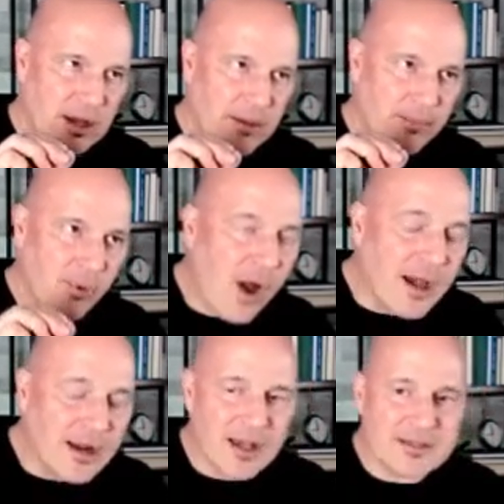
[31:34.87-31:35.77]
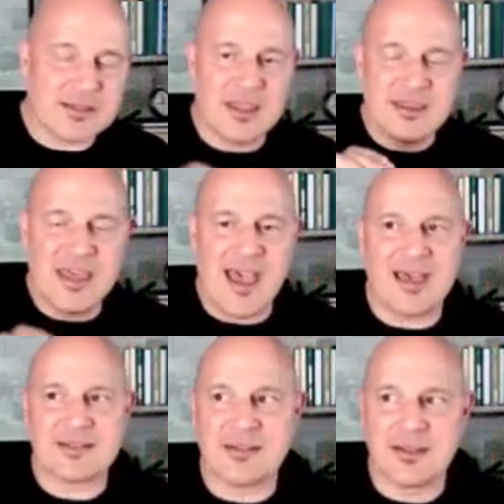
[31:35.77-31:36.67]
products
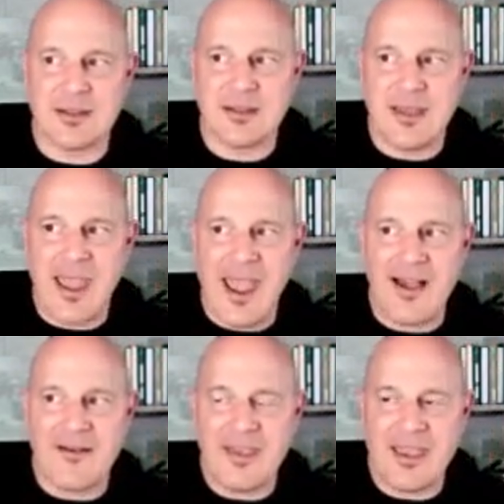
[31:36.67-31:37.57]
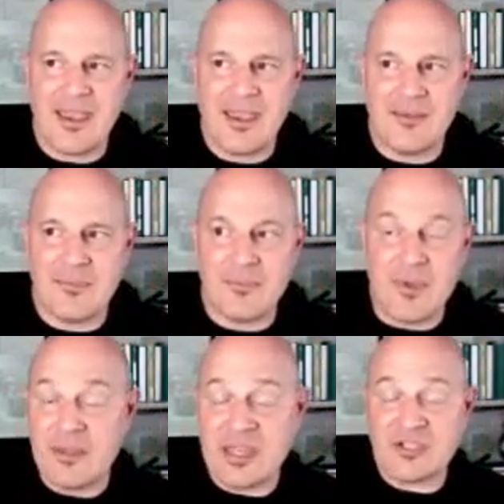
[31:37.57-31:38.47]
that have
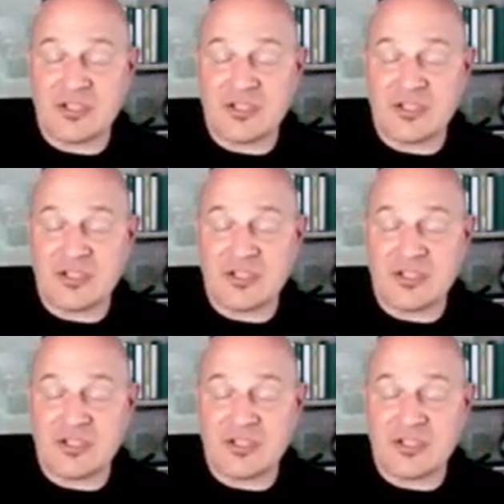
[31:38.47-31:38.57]
maybe they just